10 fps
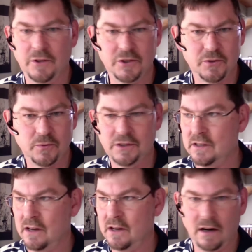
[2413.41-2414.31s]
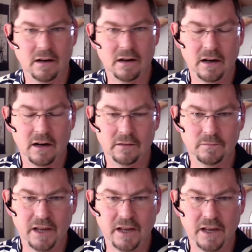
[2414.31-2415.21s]
which was our
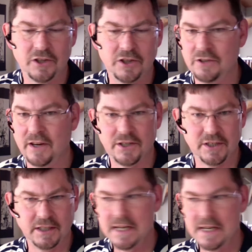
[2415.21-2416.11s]
technology direction,